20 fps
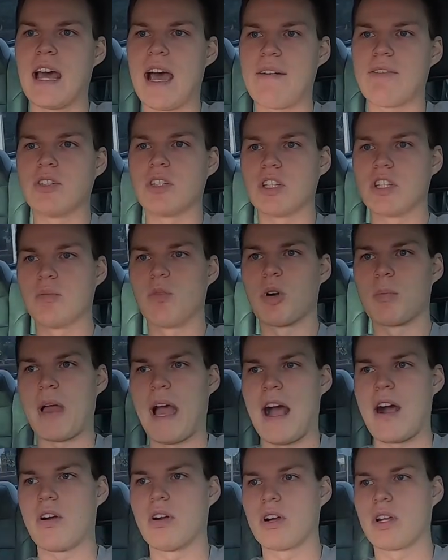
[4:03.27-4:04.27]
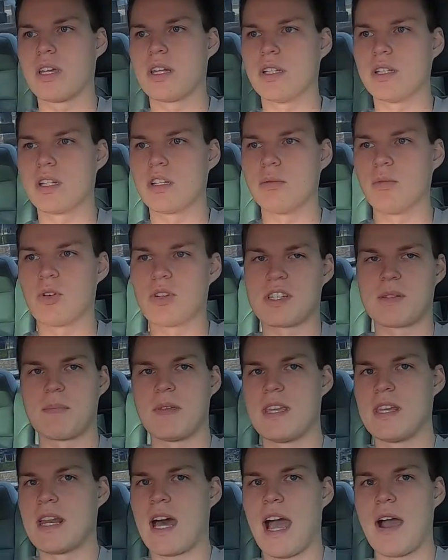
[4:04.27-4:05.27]
have a little more power and a little more
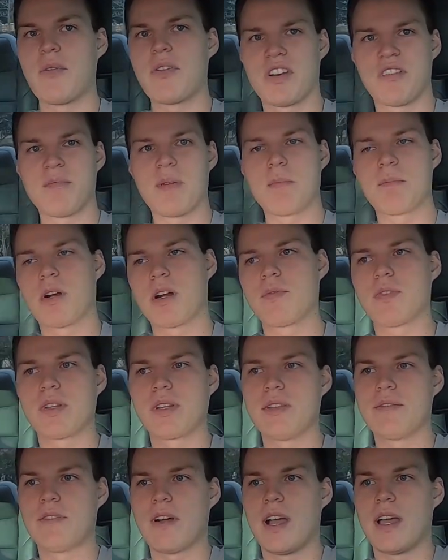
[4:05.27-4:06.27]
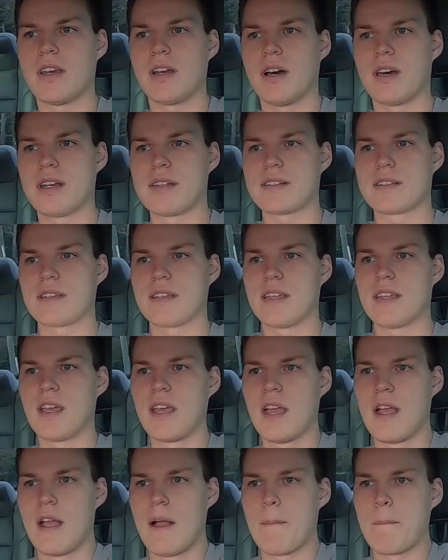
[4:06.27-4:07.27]
speed, I would have been perfectly fine, honestly.
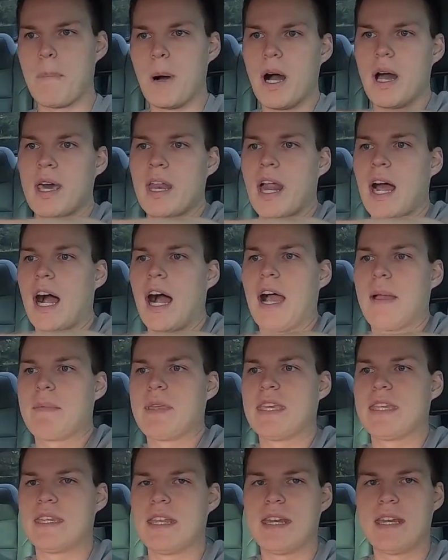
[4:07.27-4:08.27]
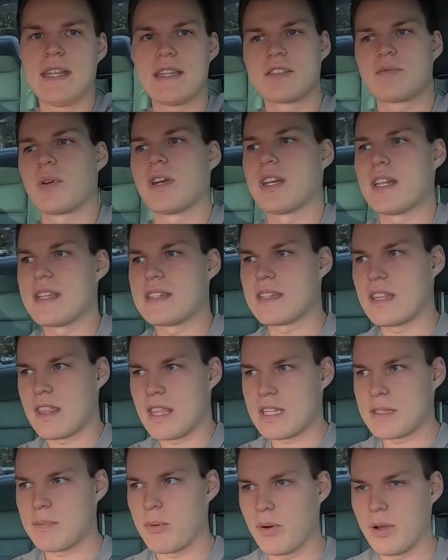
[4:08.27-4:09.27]
But I mean, it is what it is at
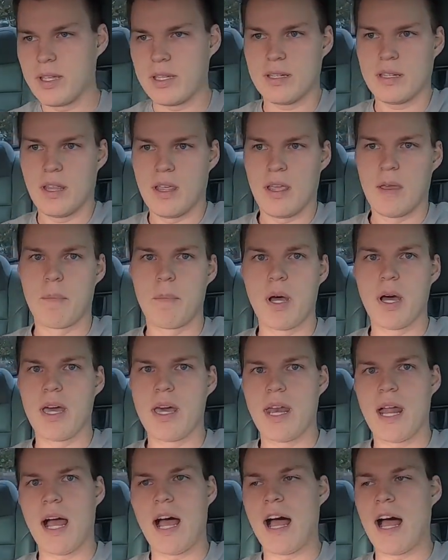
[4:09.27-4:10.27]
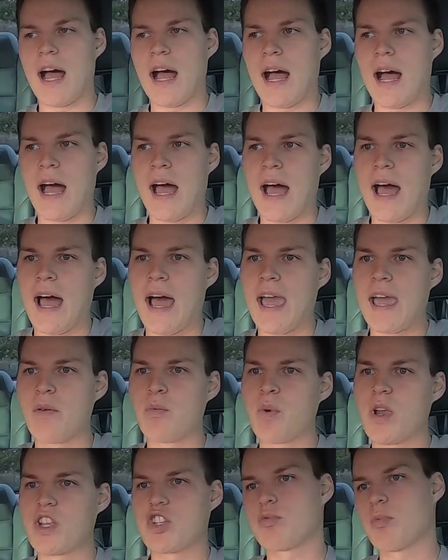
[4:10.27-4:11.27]
this point. But I
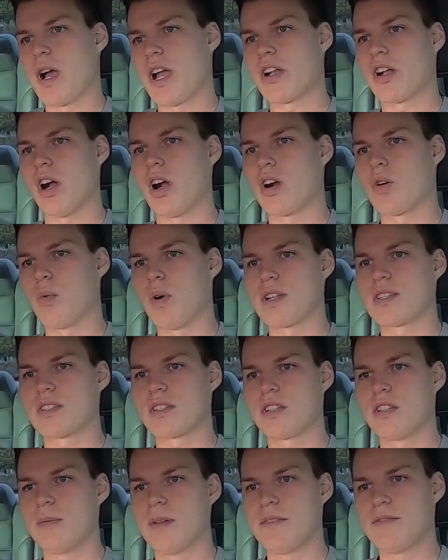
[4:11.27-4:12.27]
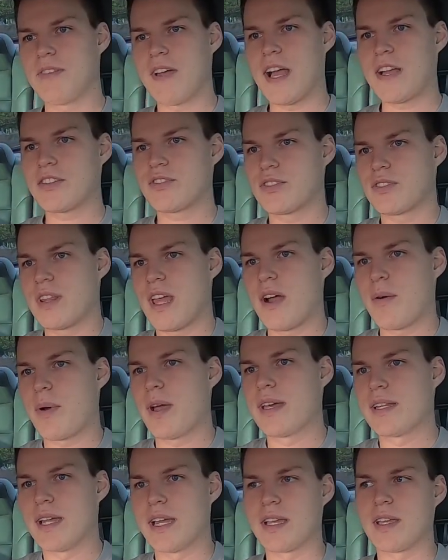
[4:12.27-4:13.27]
wish my car was a little bit faster. That
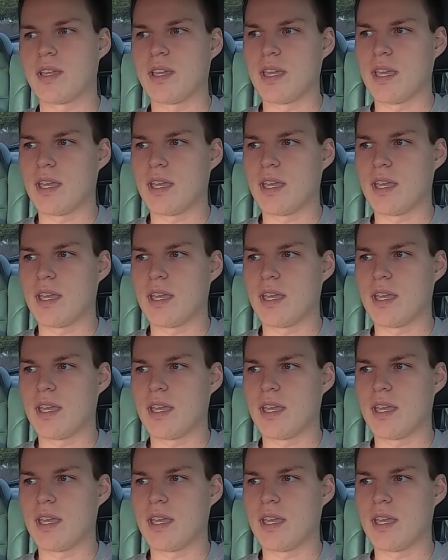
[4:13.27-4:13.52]
way, like,